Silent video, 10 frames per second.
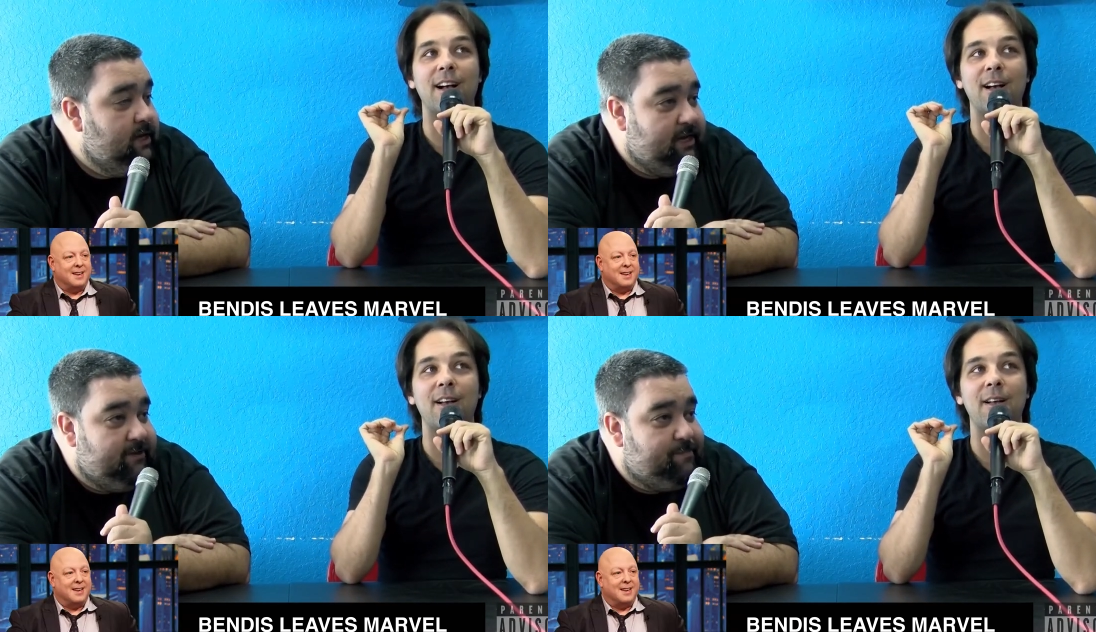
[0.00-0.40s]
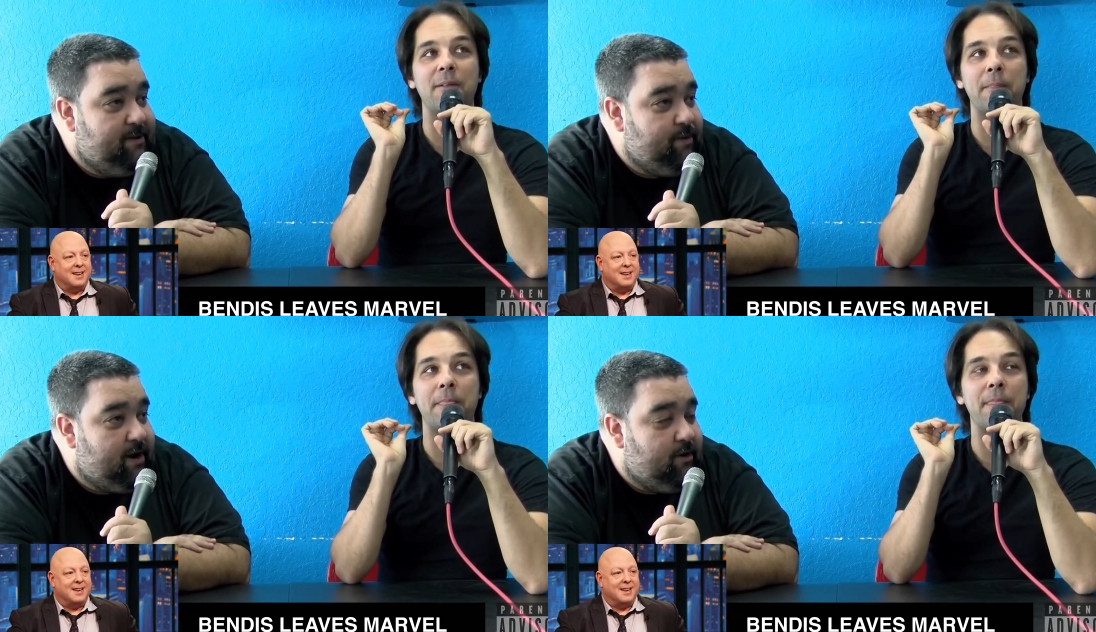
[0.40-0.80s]
Speaker 1: He's been
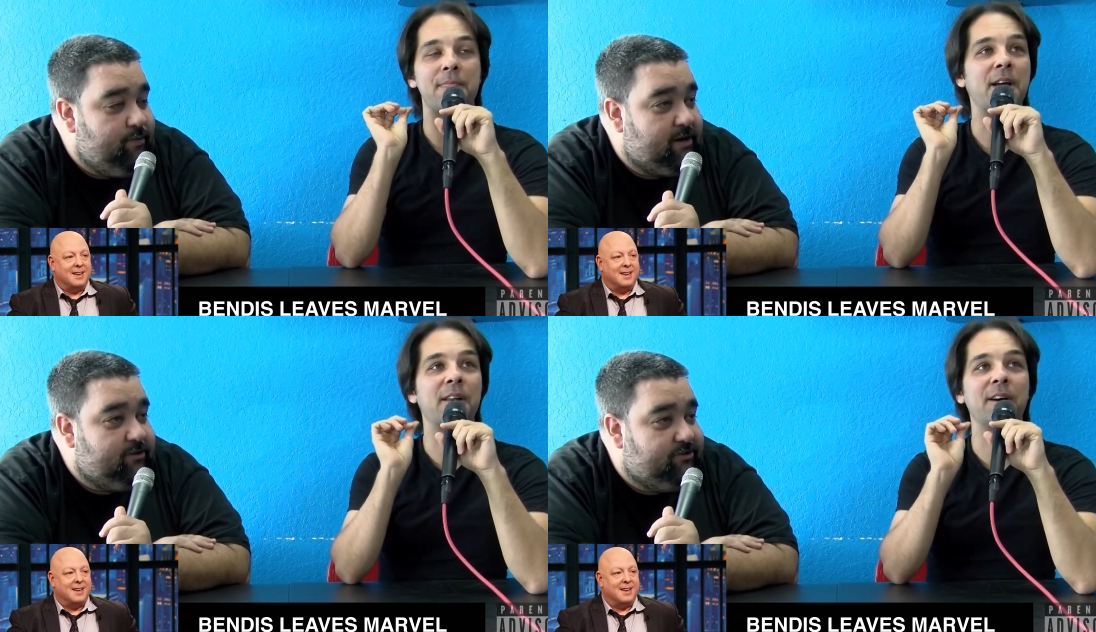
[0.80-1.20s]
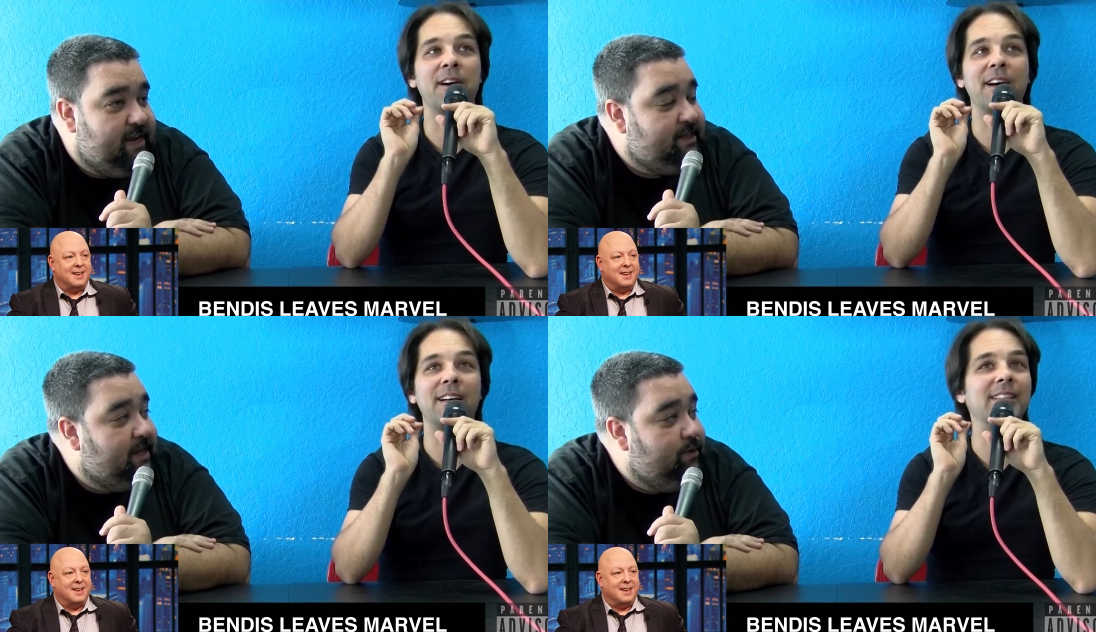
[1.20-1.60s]
re- on record no, no. saying
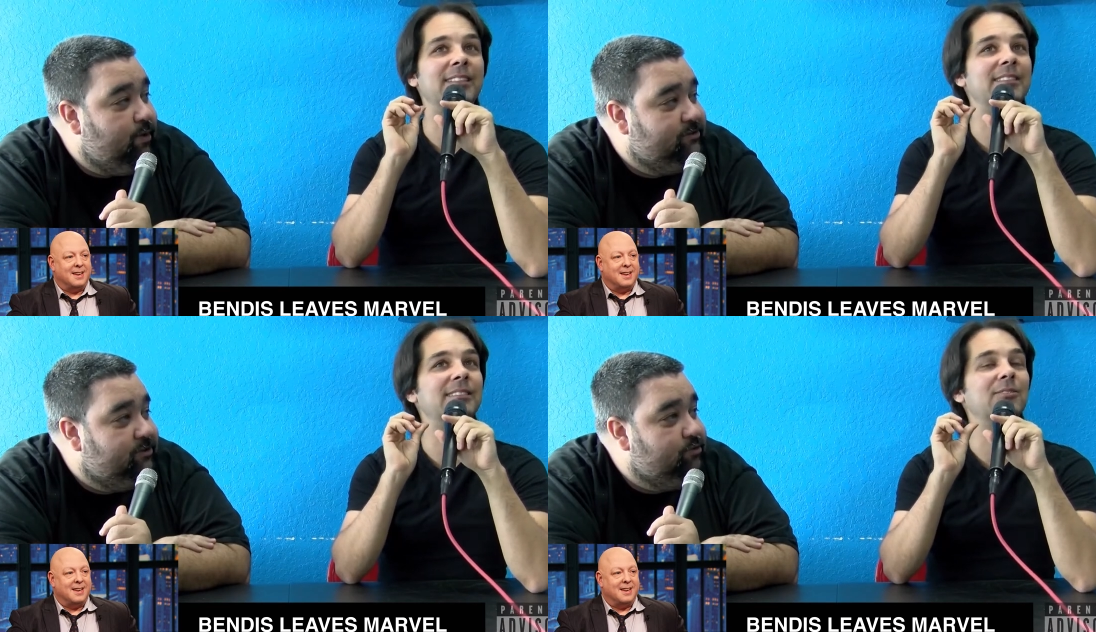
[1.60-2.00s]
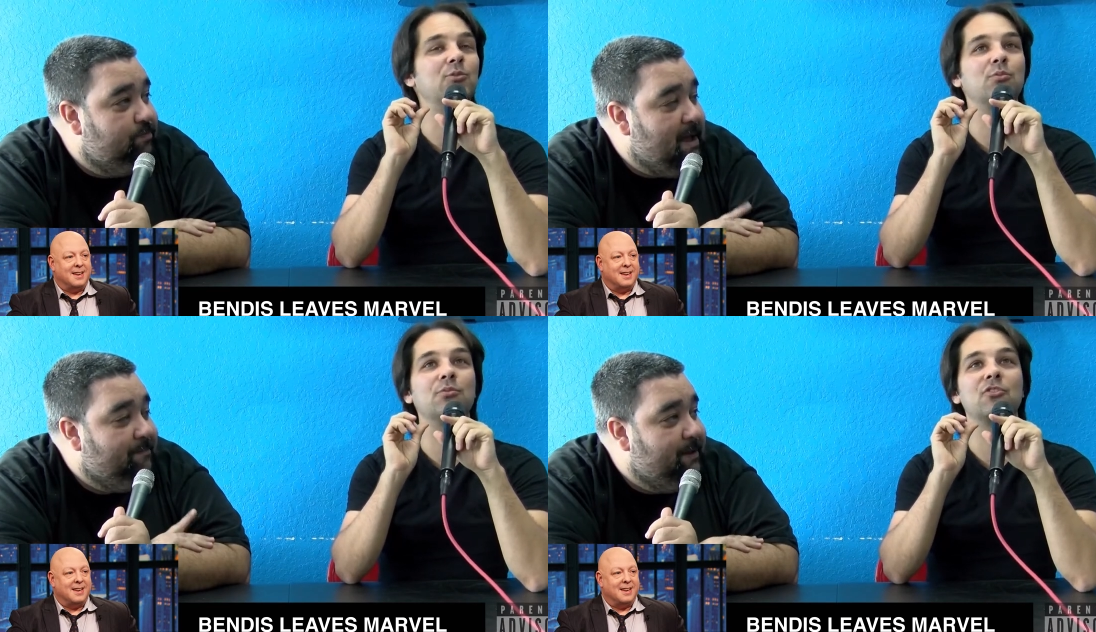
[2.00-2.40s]
that he wants to do a
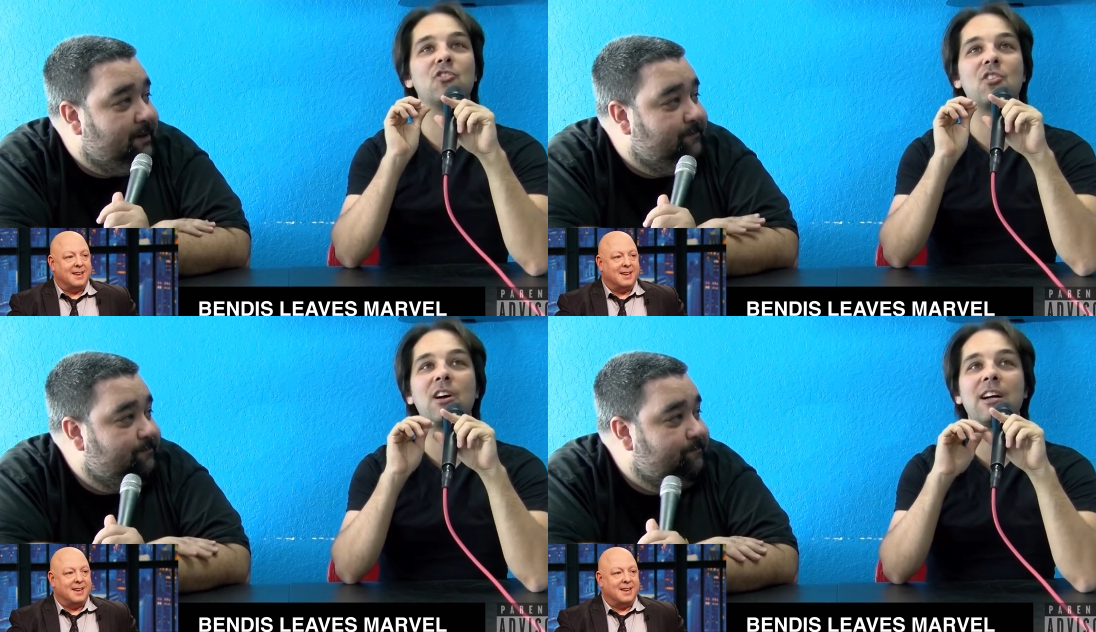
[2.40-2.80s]
Batman.